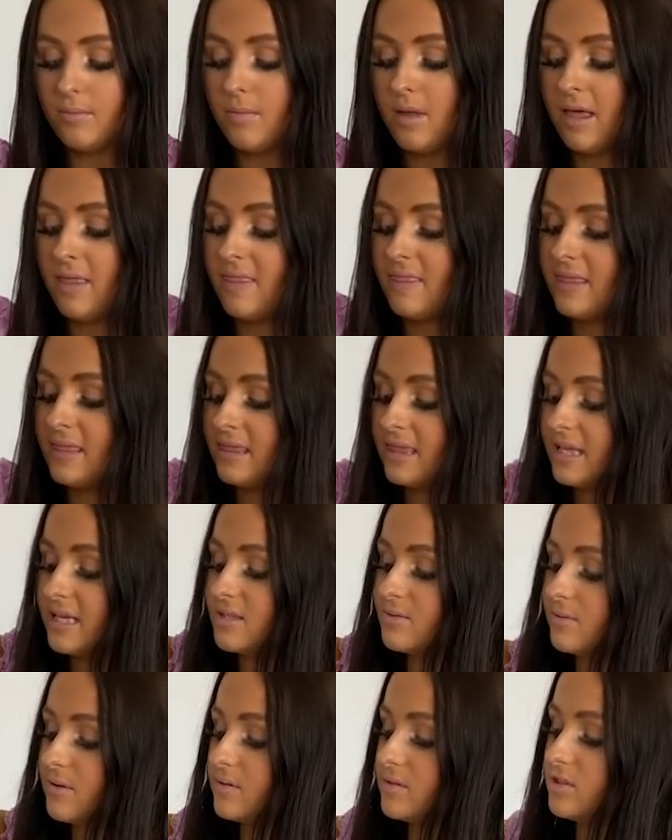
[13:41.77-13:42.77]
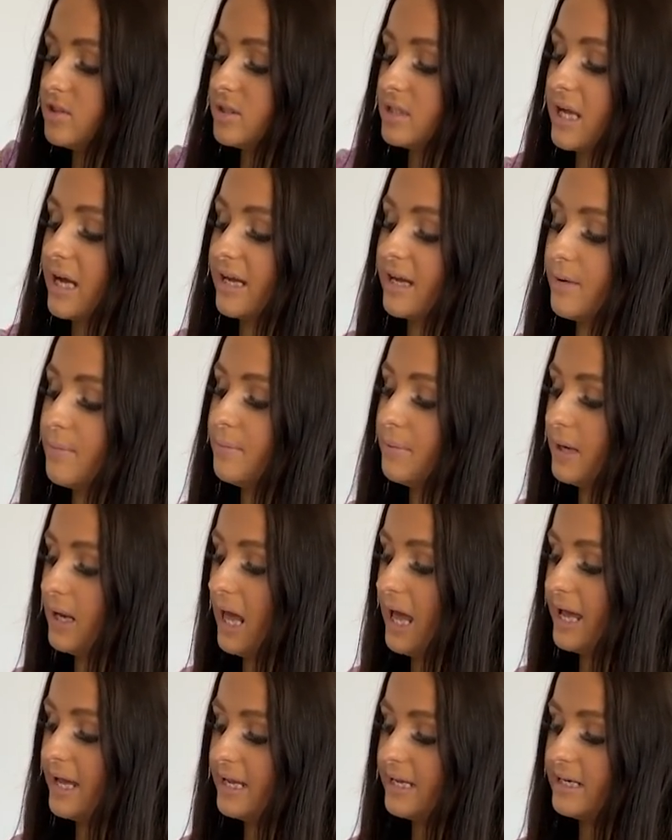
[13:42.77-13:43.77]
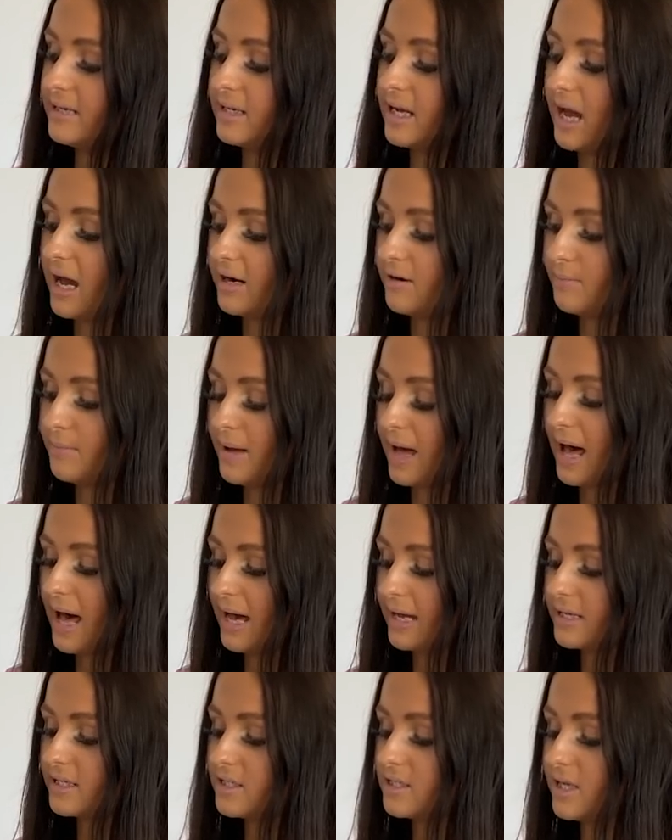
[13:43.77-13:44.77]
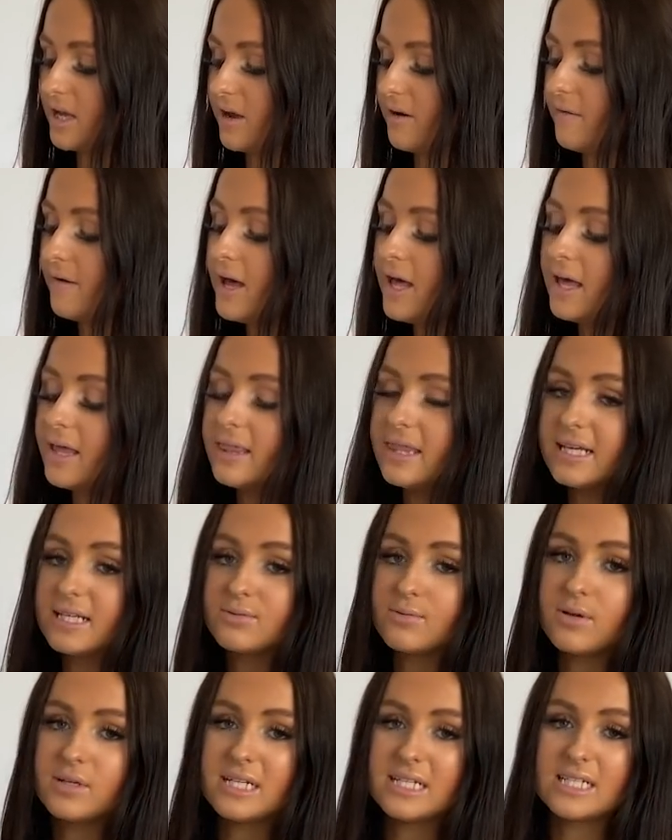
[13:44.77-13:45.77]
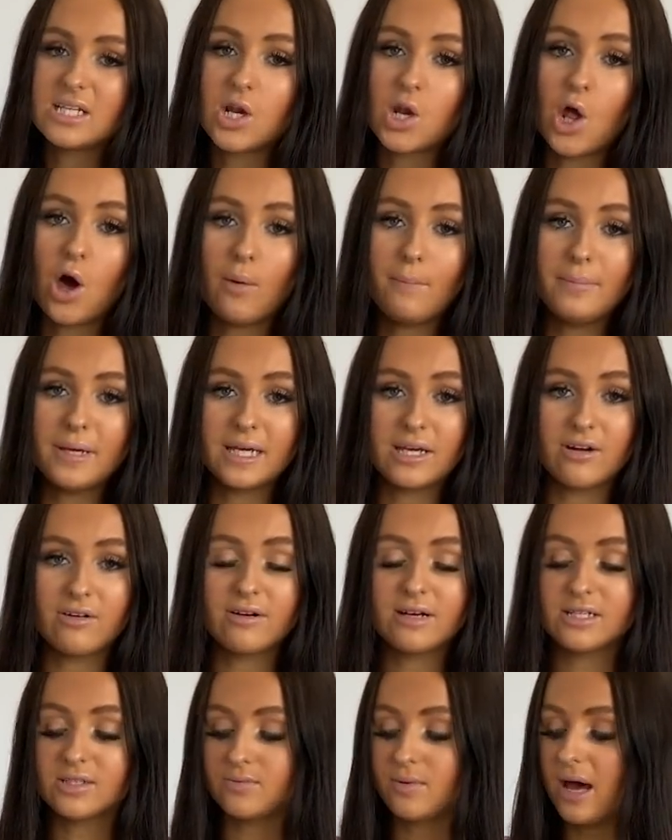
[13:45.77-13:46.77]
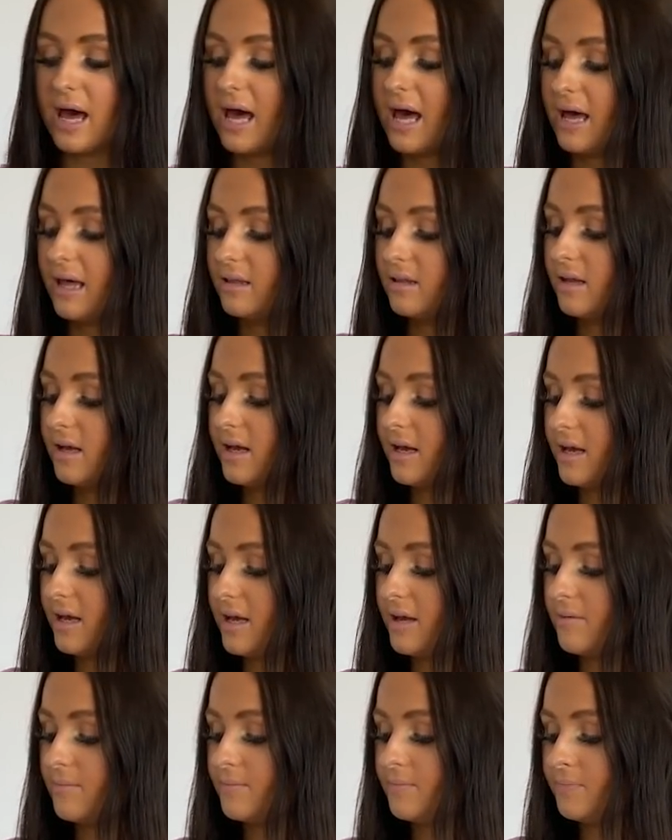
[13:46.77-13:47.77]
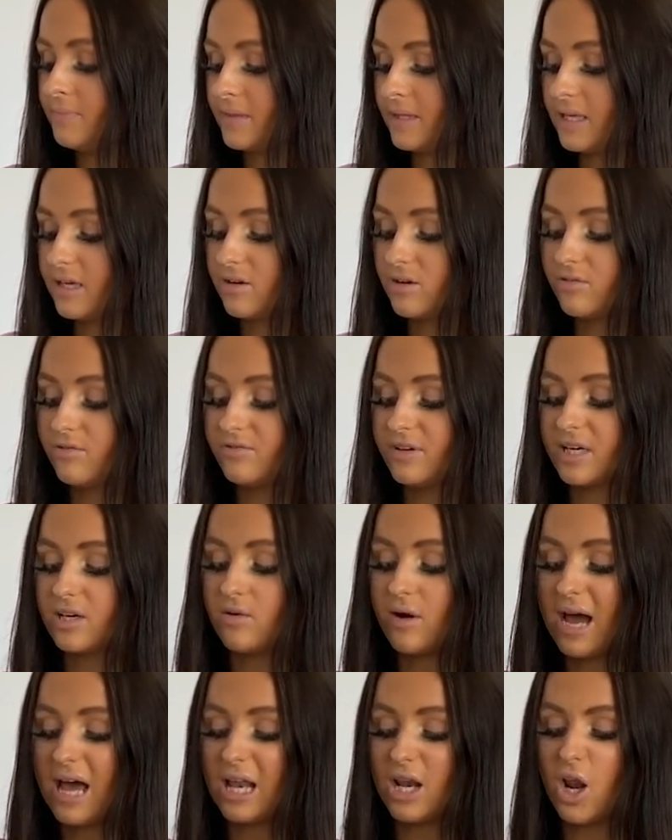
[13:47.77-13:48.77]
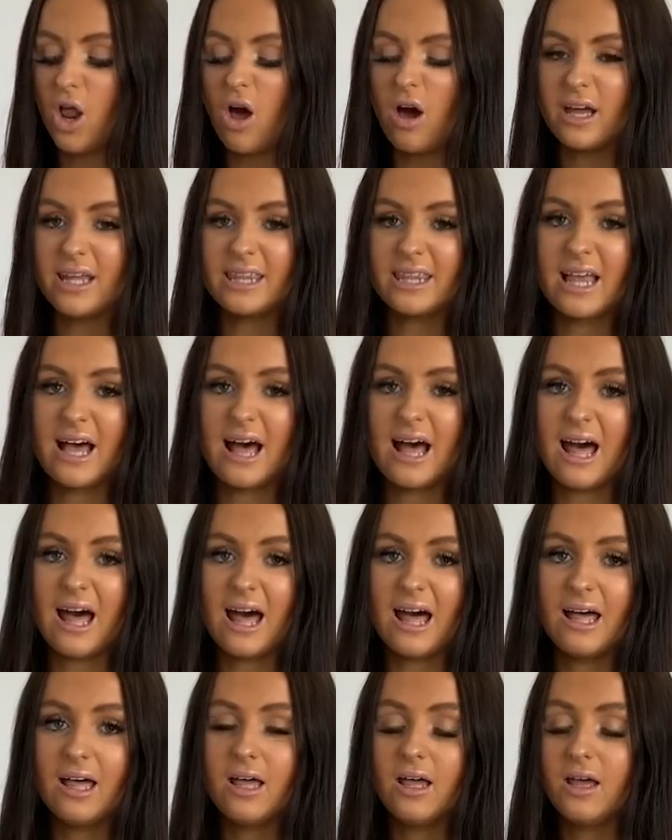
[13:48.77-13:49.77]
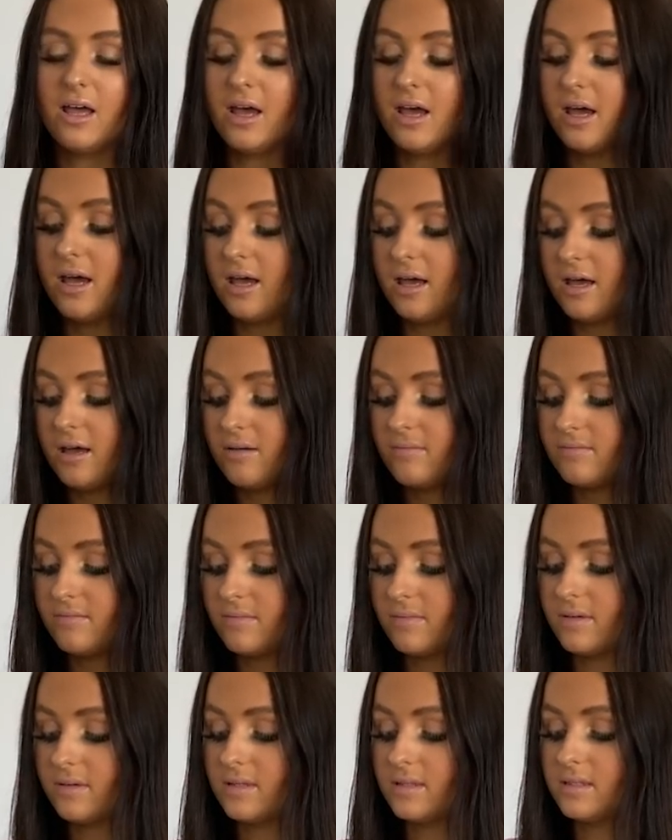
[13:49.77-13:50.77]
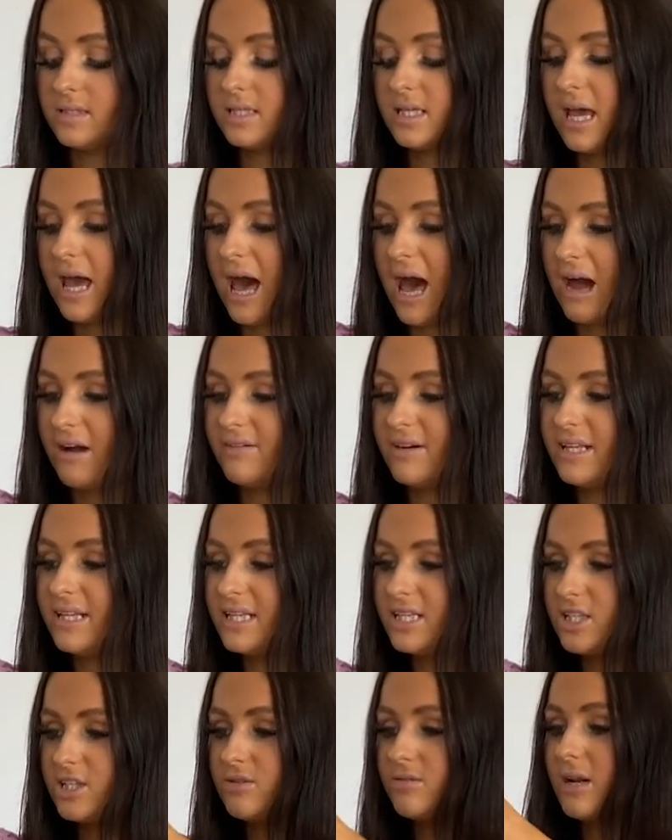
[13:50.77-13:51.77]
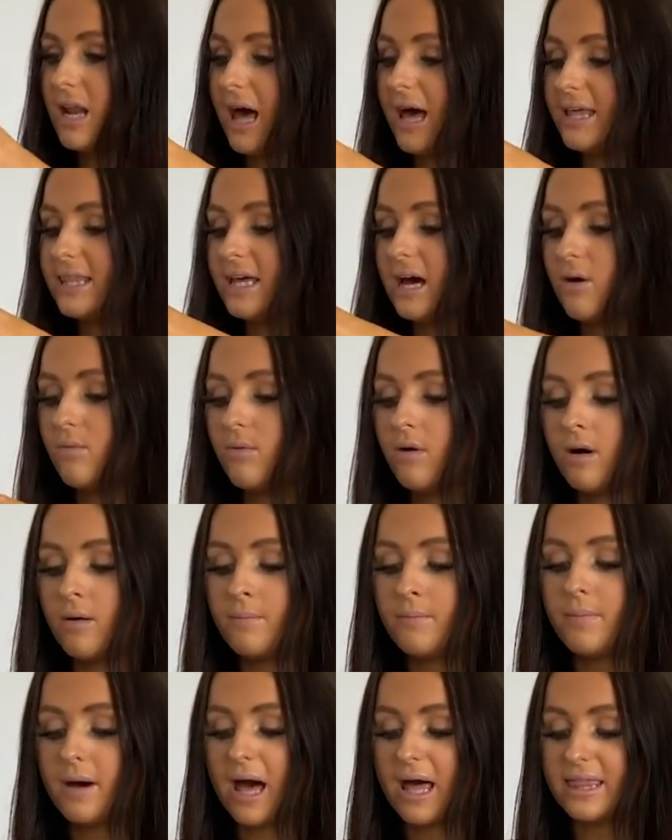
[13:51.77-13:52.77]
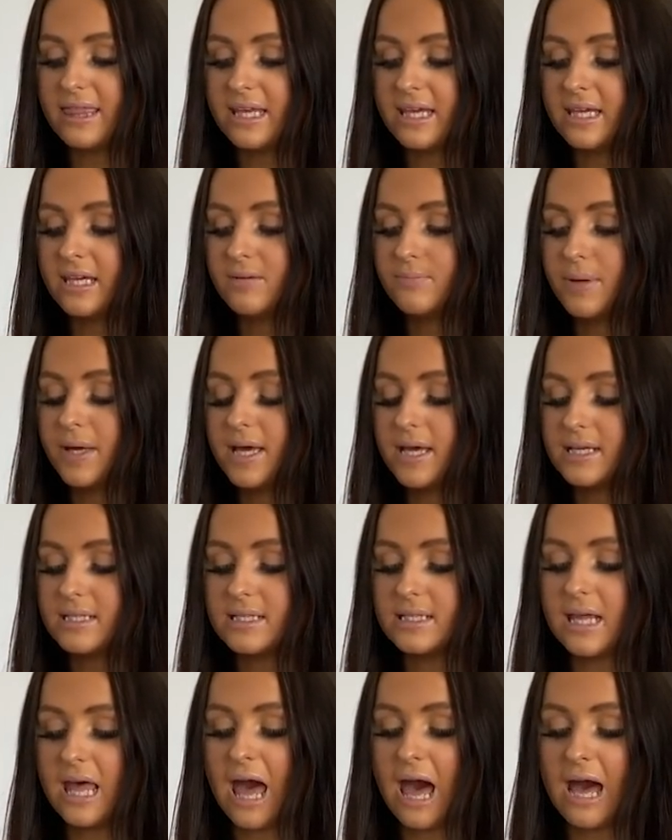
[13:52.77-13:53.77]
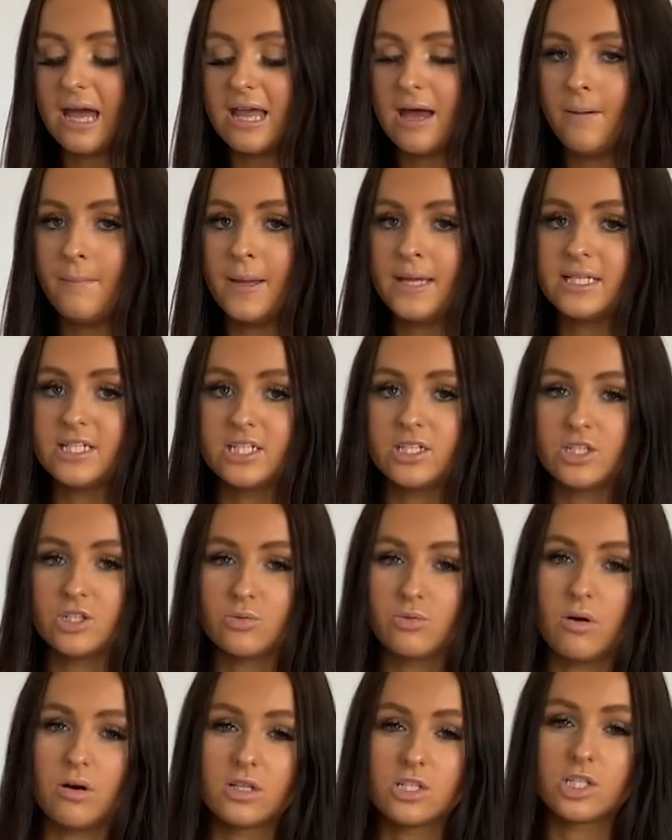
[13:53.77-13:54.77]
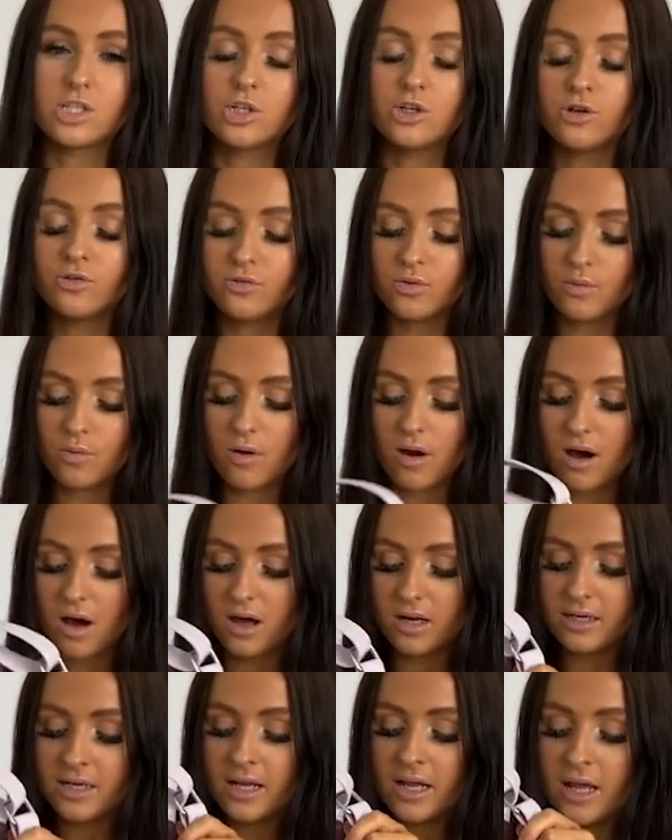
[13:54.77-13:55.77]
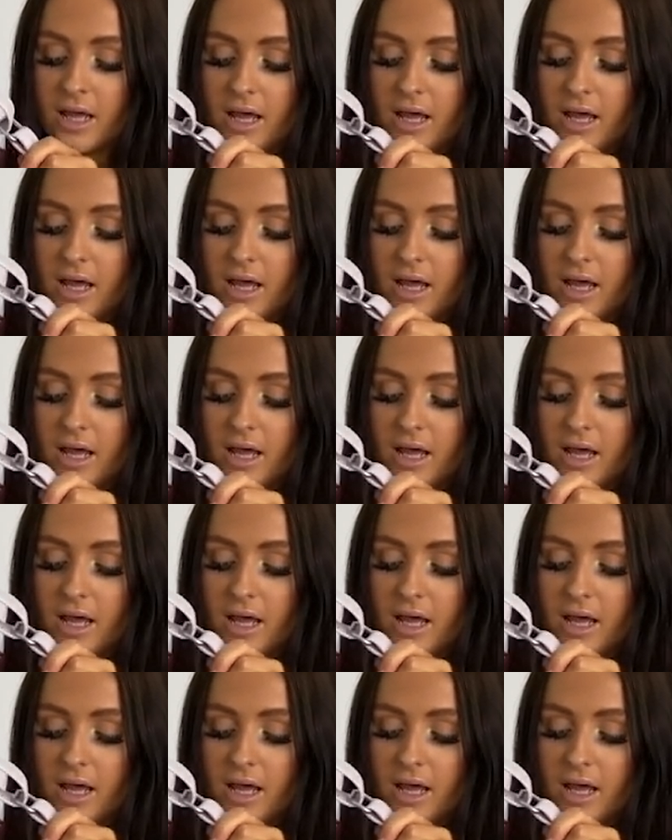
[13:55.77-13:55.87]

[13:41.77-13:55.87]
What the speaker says: And this one's just like a plain kind of bag. So this one is a lot bigger as well. You could fit quite a lot in there. So yeah, I really do like that one, but I think personally I am edging towards the other one.